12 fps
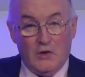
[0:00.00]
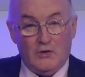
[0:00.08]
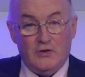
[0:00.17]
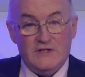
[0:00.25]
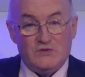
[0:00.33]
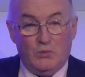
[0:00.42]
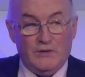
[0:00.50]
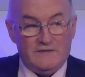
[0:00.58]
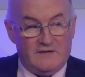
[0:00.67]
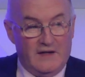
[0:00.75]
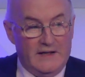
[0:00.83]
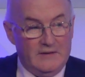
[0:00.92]
There is one
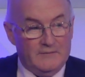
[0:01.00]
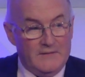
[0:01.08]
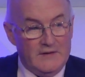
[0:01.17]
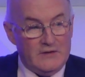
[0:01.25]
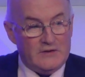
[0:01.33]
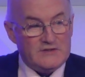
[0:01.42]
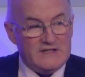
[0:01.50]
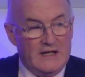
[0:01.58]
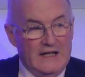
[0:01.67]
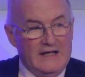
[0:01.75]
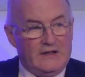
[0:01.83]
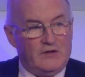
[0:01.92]
thing. There's a
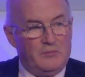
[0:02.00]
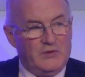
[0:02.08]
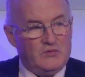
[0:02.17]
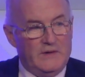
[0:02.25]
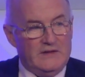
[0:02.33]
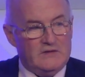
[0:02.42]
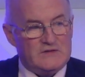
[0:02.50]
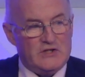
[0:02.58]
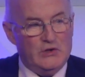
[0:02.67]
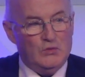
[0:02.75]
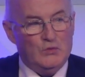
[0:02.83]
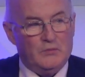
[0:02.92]
link between the
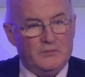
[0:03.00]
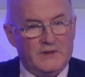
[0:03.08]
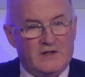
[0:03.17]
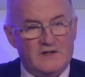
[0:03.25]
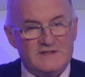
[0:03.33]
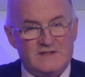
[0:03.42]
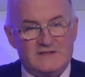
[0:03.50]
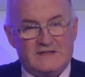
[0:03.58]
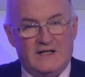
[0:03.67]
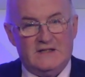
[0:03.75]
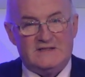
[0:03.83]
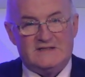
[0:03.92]
two, because the
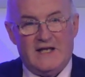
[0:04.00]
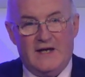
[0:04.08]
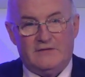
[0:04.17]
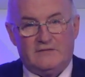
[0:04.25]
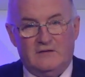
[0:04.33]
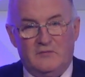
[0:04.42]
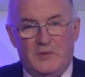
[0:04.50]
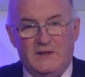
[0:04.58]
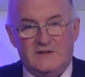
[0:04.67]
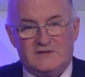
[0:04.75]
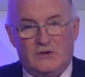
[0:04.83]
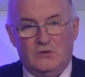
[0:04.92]
skill set of being a
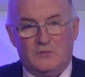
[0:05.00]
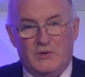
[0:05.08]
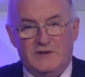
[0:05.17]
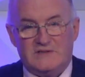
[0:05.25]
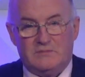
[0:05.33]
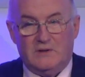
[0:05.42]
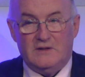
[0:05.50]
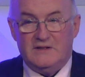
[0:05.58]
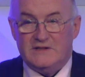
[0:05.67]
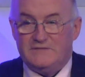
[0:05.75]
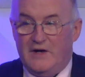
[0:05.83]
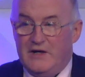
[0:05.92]
school principal
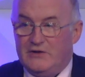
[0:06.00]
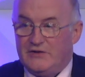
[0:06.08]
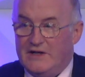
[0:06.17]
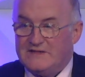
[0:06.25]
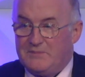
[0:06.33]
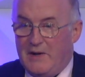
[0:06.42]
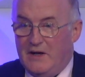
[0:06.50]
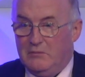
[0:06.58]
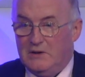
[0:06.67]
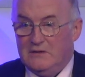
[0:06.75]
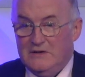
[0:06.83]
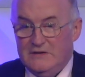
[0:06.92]
is very
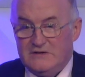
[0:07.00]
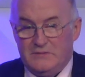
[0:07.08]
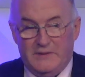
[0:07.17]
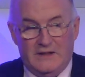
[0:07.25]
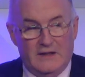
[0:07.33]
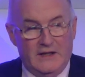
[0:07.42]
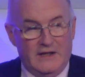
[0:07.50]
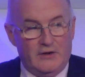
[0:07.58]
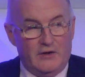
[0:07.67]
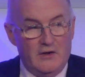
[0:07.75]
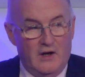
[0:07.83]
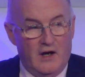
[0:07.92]
transferable to be the
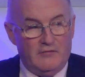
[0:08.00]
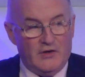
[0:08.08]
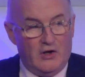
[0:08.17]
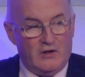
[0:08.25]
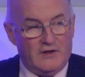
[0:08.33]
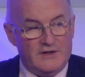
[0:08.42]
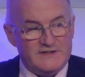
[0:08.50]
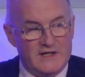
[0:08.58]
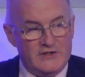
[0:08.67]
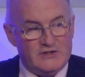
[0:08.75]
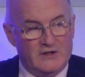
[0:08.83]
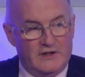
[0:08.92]
leader of an
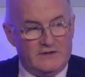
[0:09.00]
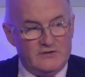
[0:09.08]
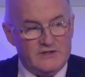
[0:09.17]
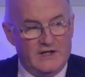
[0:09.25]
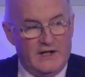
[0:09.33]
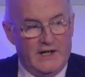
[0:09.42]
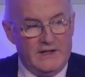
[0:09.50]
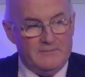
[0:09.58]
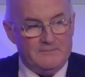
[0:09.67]
organisation like the GAA.